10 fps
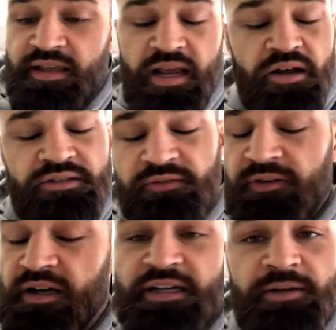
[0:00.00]
I think Eric's a
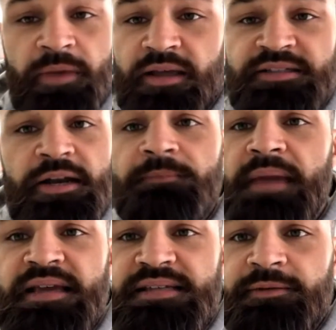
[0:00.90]
fucking, he's an
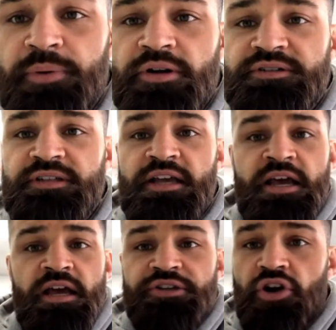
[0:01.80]
amazing person.
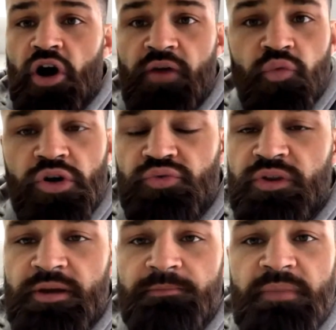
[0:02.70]
You know, I've worked
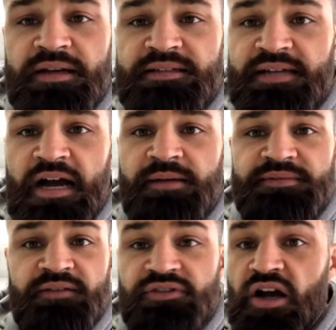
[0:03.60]
with him many
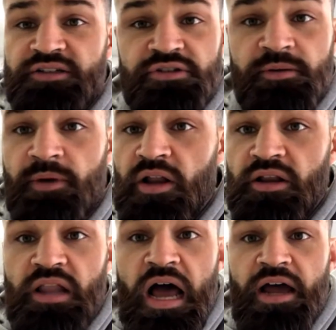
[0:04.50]
times. I've talked to him
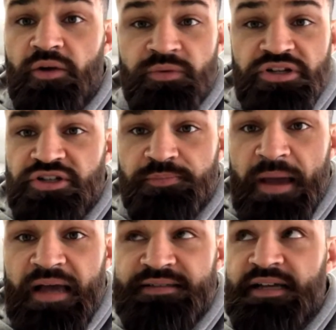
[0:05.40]
a lot. And we just
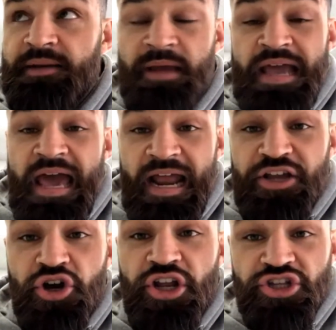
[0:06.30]
passed time. And I
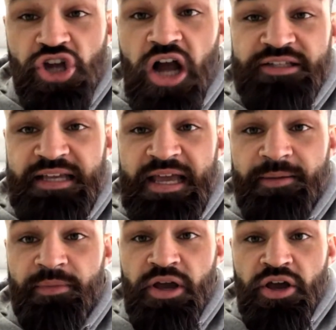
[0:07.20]
couldn't talk to
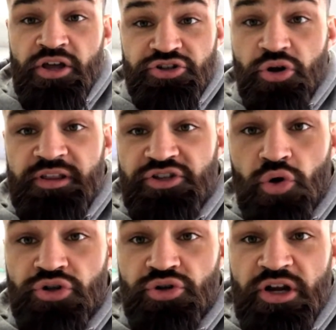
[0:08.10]
him during this
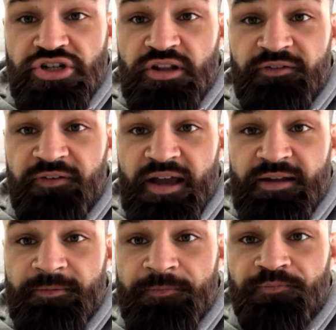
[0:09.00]
whole duration of the fight.
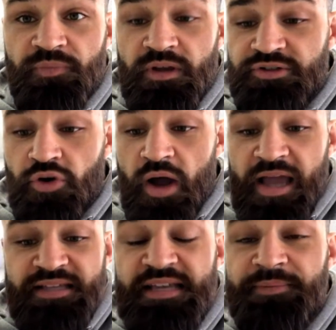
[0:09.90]
So I
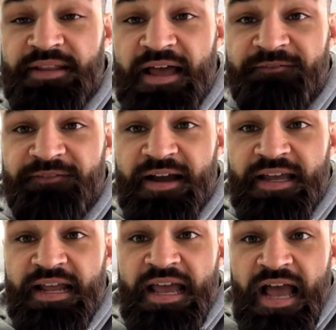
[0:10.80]
accepted that
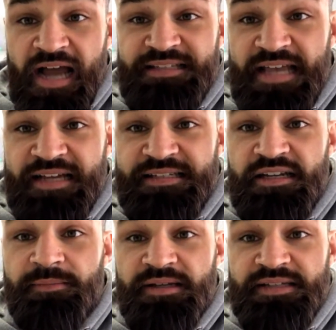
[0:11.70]
fight. I
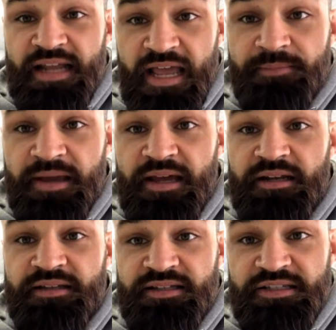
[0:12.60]
texted him. I said, hey,
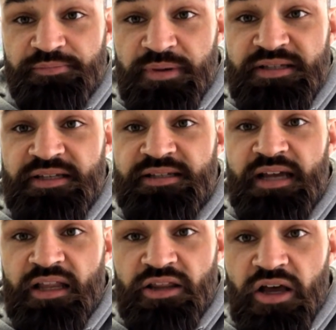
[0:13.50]
man, this is
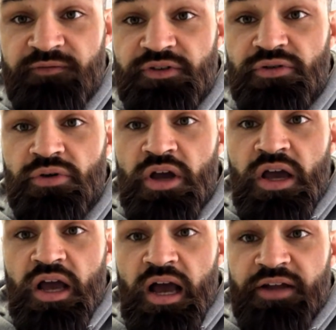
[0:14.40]
business. I love you.
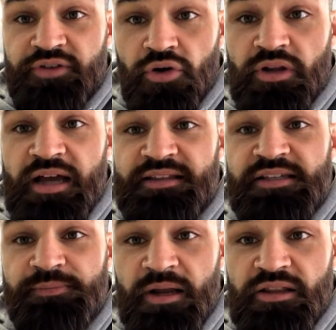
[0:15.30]
I don't like
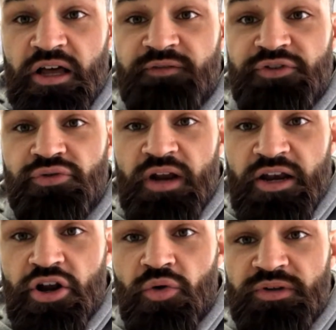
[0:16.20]
this, but I love you, and
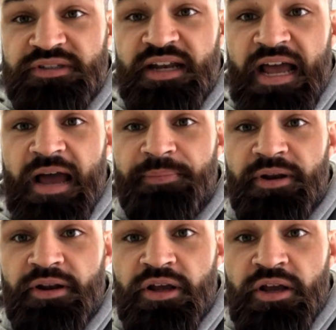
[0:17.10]
I know what's going to
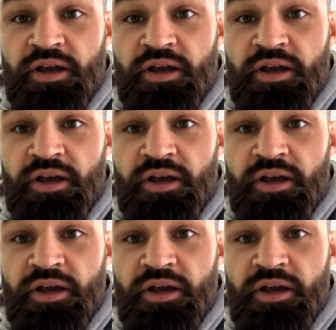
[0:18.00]
happen.